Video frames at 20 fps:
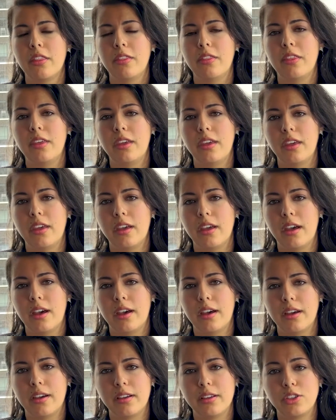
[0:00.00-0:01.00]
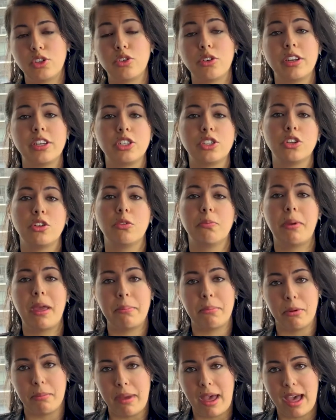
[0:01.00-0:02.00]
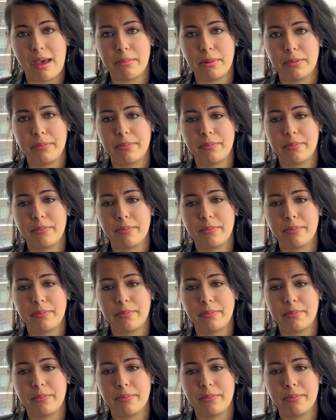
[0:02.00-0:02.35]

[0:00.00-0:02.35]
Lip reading: the traditional paper map.